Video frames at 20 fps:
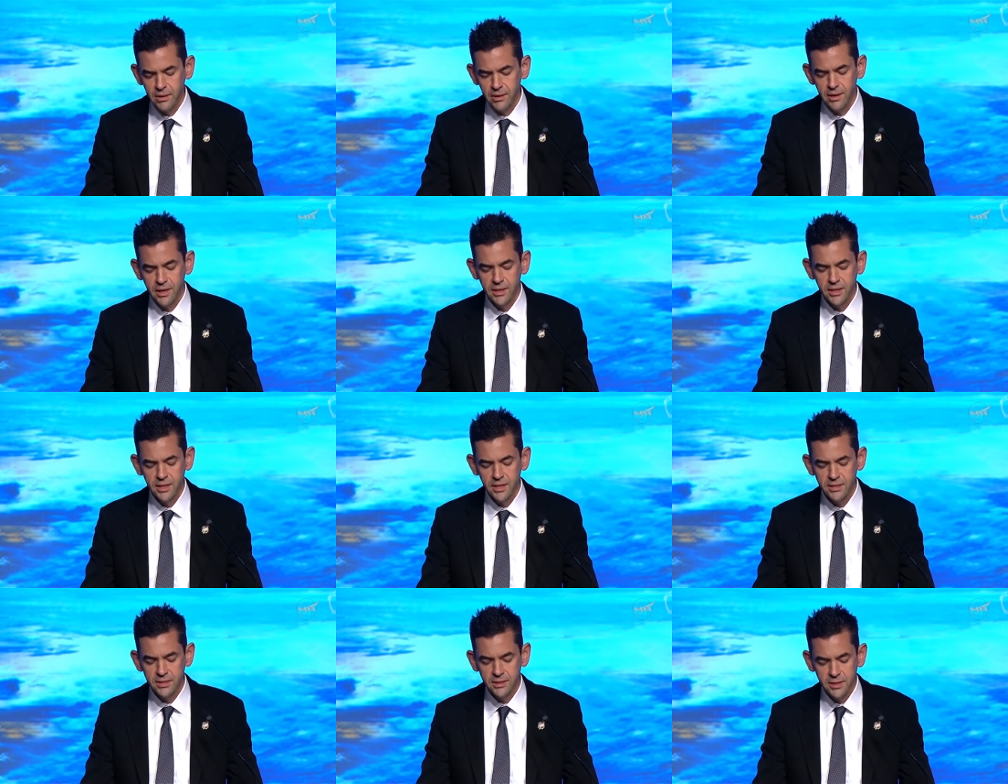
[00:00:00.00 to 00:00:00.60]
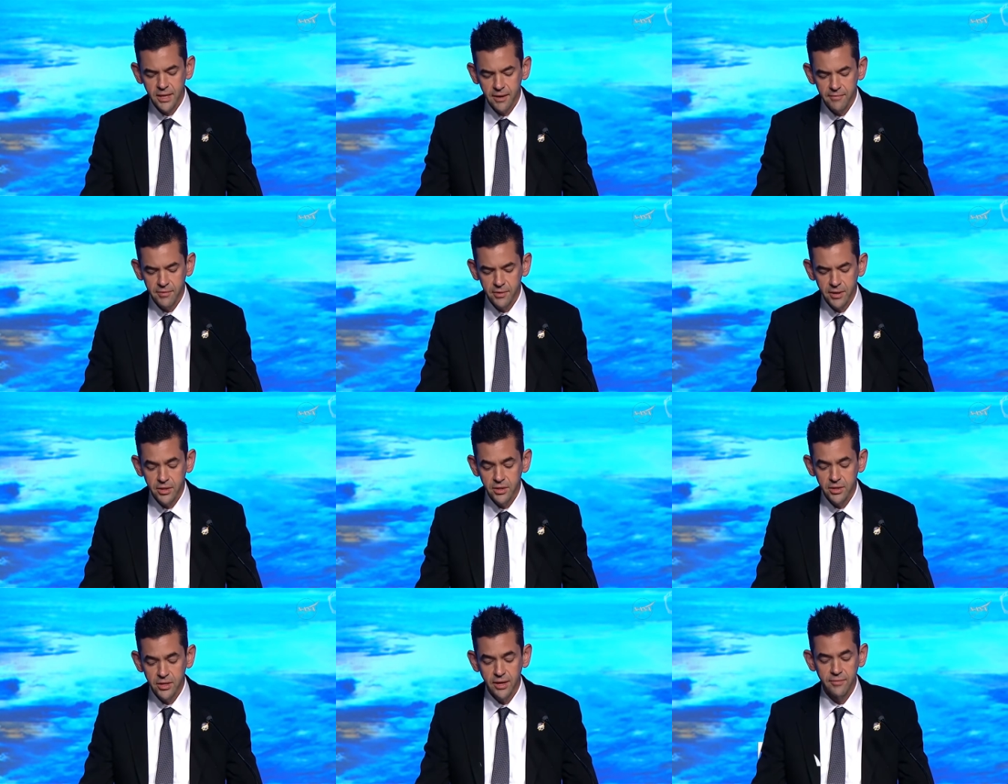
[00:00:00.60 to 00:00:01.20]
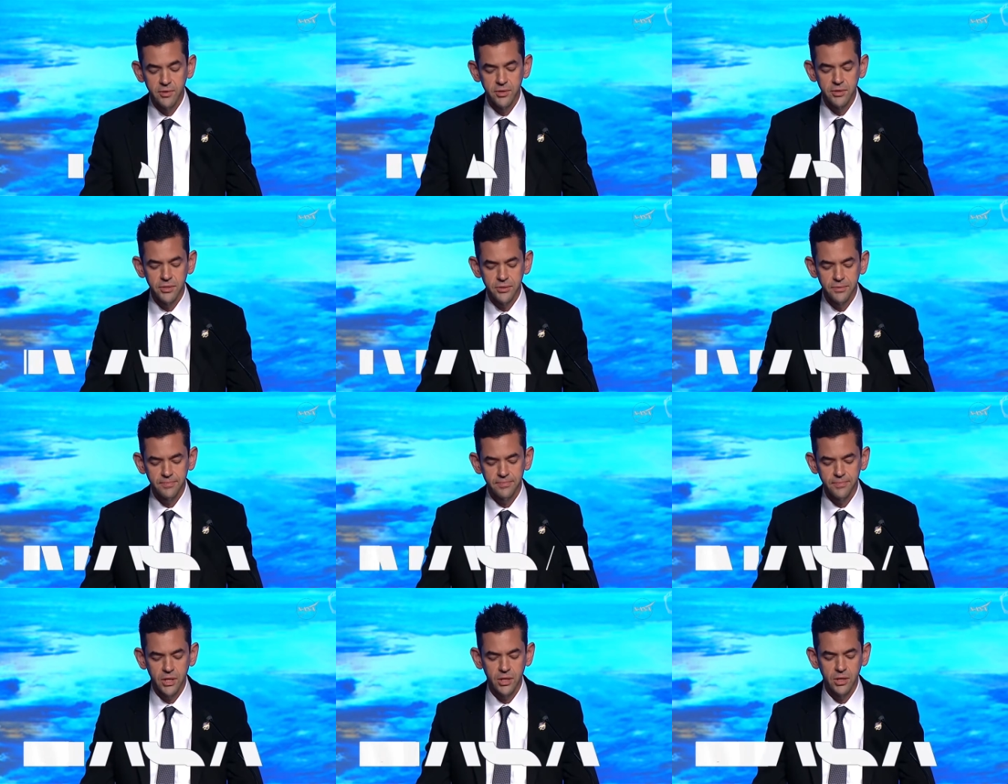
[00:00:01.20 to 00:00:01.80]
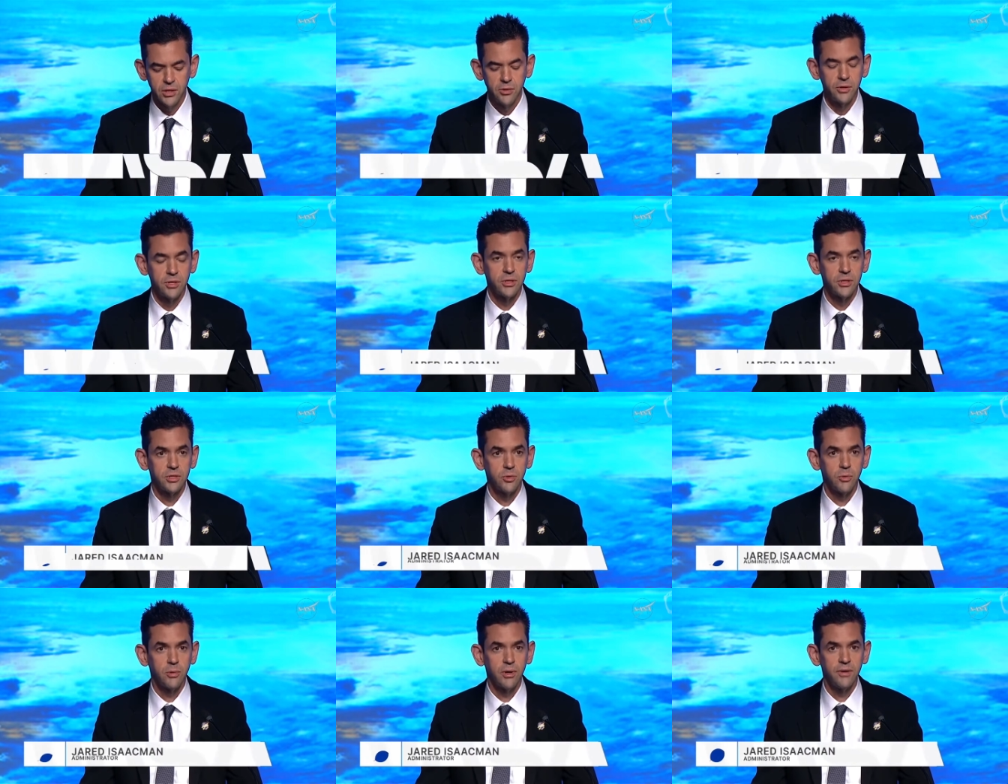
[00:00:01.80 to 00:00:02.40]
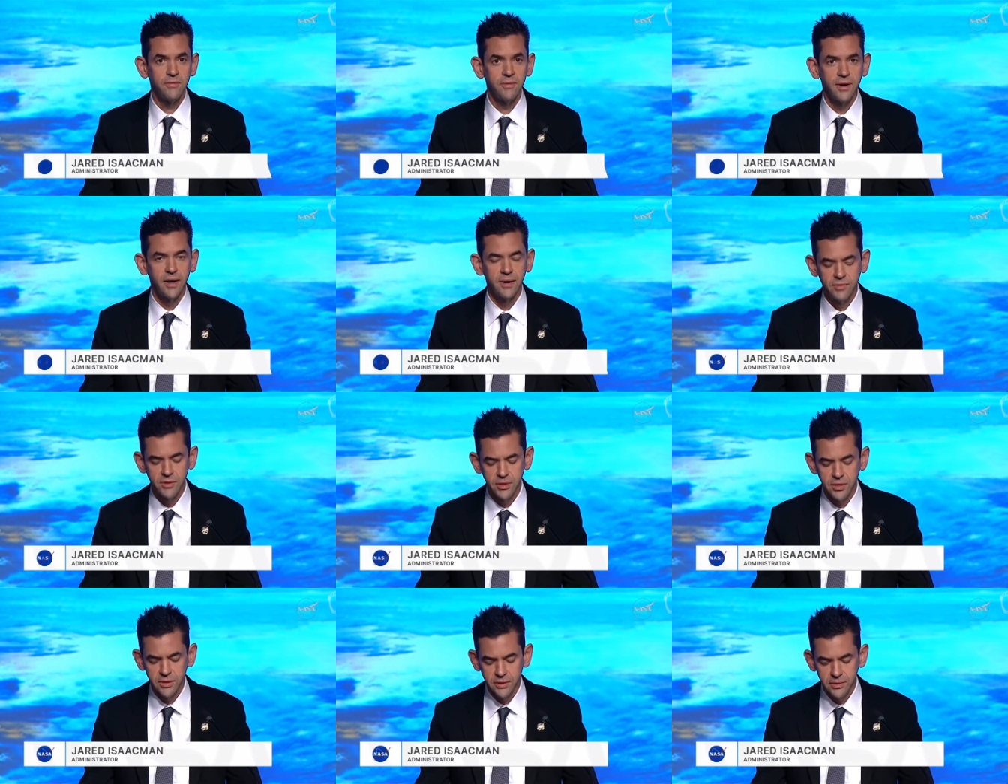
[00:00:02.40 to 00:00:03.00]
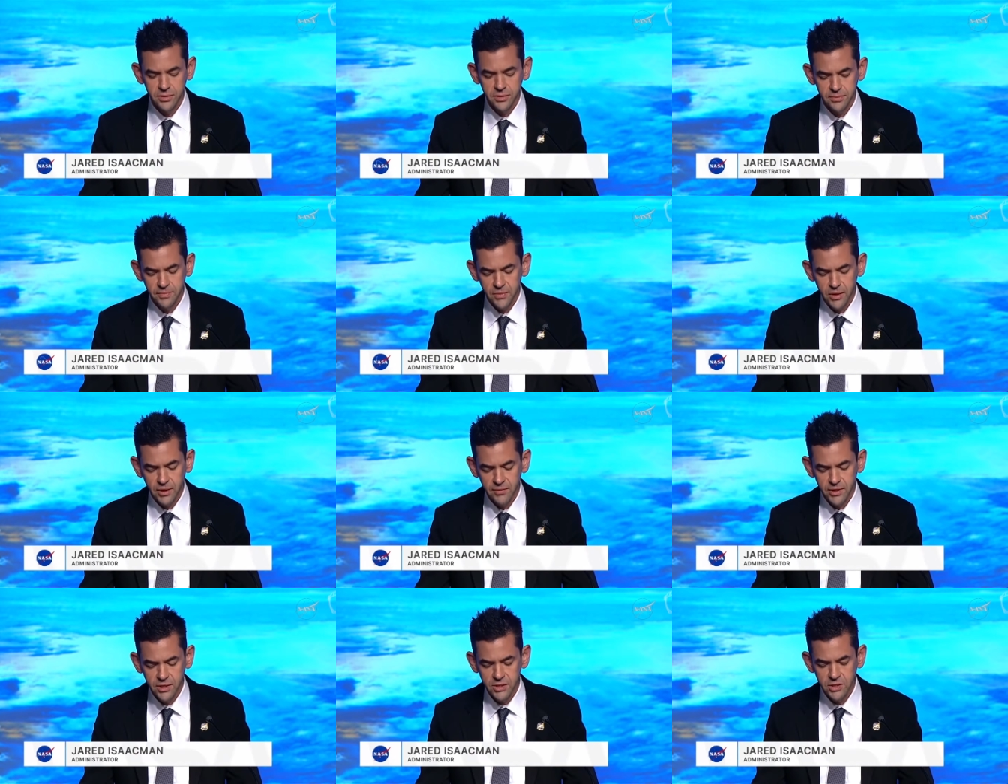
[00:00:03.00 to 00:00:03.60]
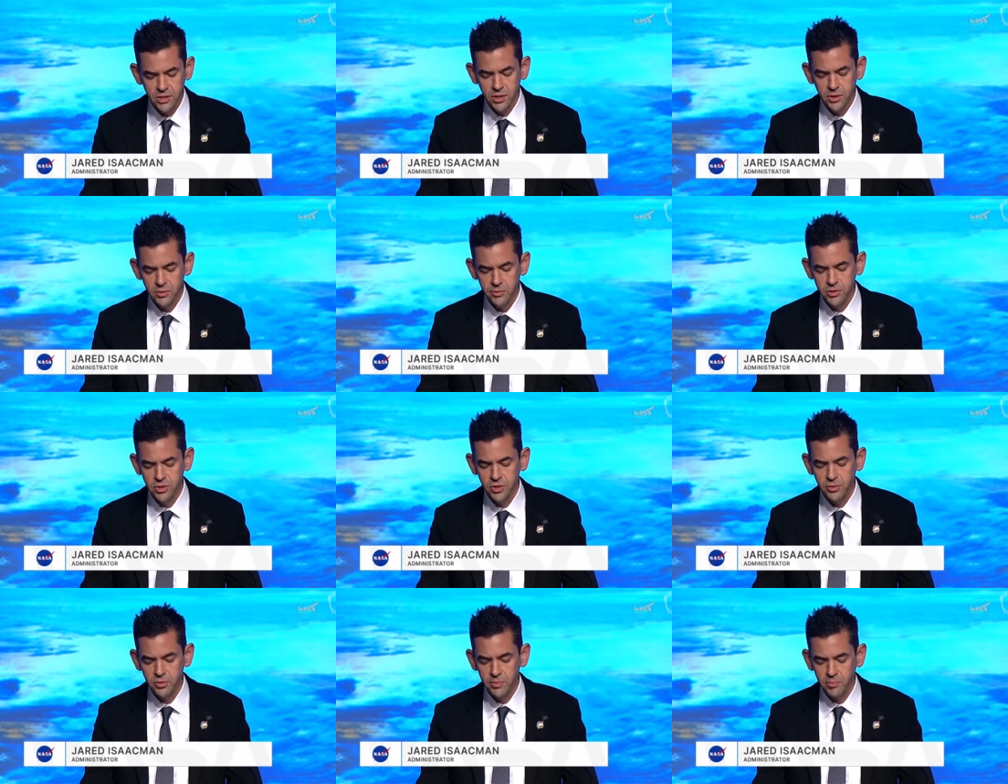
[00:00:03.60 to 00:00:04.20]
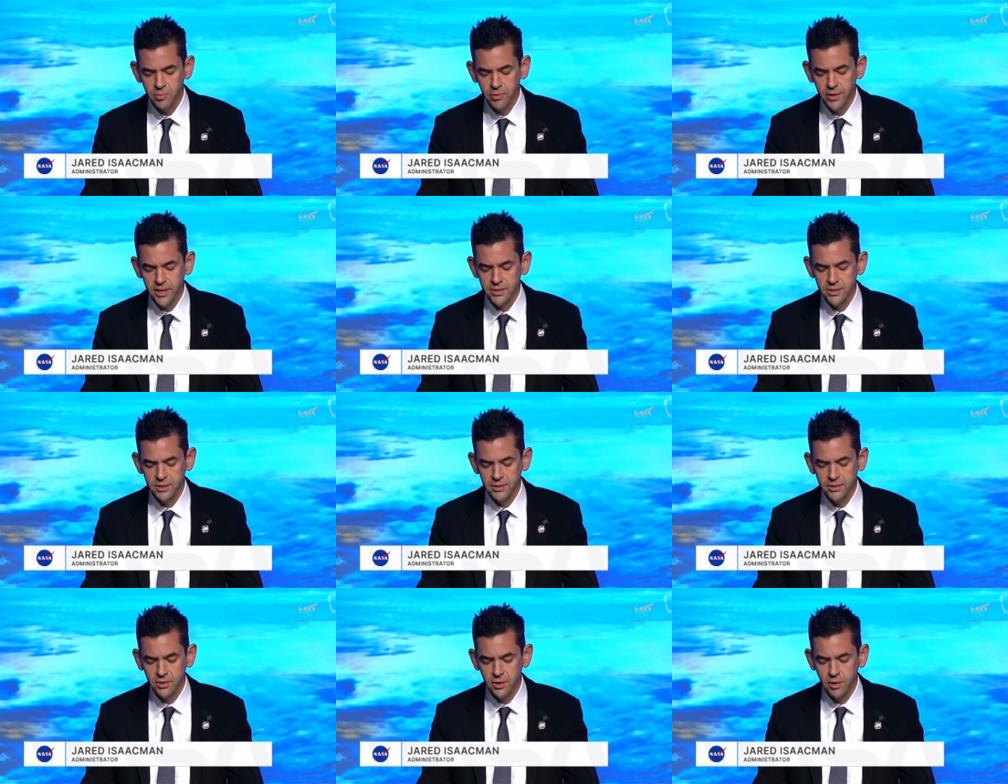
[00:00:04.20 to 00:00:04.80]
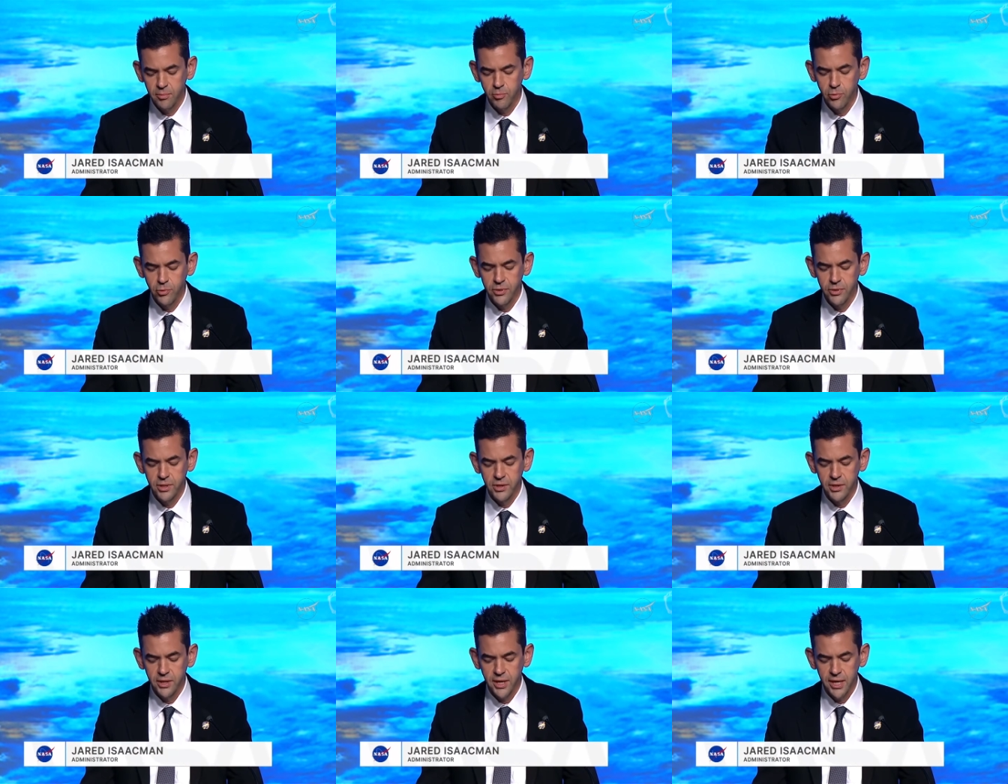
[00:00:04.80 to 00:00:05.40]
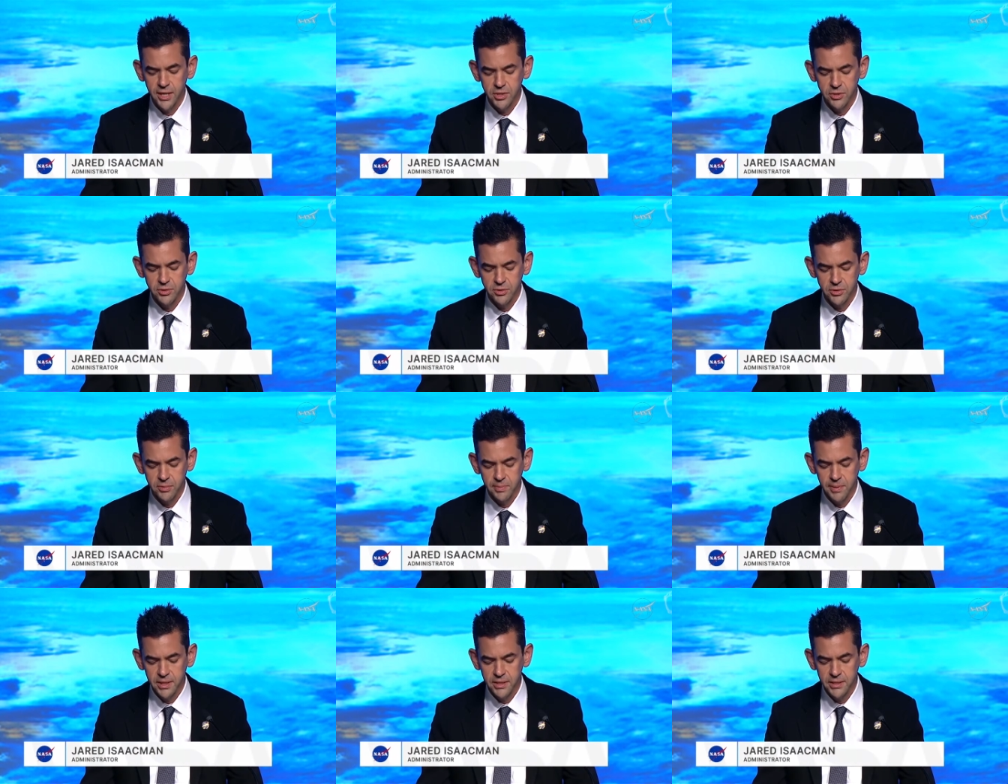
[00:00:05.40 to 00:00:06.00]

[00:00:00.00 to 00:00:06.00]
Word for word: In these endeavors, including the twenty-five years of continuous human presence on board the International Space